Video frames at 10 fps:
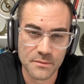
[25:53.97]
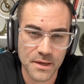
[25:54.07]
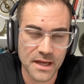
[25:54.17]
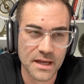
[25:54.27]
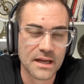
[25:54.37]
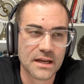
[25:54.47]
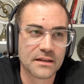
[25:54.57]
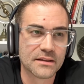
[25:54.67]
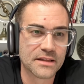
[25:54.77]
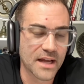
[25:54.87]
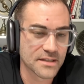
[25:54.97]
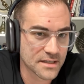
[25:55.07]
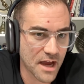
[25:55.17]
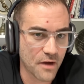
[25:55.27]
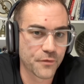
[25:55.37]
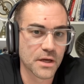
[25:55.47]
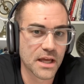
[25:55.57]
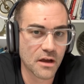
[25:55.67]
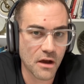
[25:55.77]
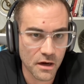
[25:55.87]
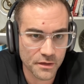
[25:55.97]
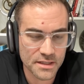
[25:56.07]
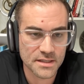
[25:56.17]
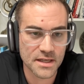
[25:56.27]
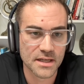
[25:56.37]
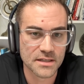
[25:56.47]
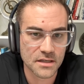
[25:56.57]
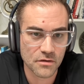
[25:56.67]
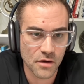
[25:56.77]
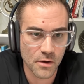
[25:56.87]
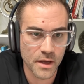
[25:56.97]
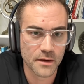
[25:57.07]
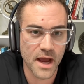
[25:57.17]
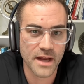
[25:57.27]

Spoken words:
But that's just how freaking hard this thing is to grow it.